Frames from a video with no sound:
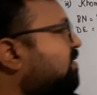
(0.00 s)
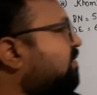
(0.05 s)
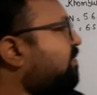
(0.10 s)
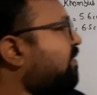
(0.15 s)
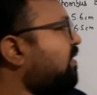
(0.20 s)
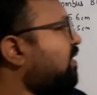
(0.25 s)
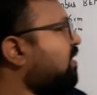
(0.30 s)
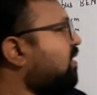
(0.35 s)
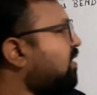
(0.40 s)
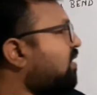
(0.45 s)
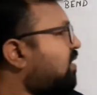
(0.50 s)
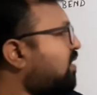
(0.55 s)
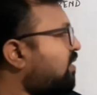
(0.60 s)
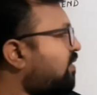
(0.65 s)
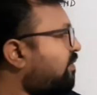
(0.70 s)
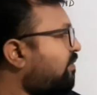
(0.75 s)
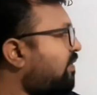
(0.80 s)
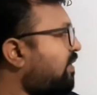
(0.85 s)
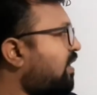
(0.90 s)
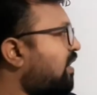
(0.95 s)
figure
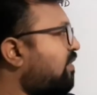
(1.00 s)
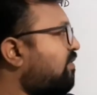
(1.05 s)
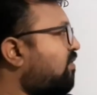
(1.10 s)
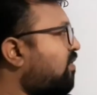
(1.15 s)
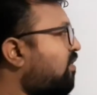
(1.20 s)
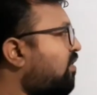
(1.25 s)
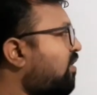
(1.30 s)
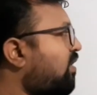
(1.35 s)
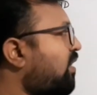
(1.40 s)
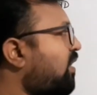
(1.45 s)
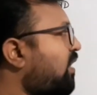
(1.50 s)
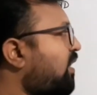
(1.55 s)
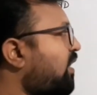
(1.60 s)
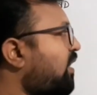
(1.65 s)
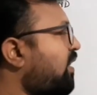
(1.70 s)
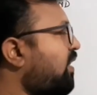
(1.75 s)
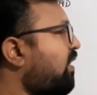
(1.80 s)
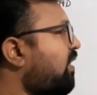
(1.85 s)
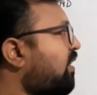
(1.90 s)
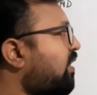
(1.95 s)
we have
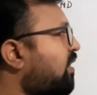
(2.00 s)
only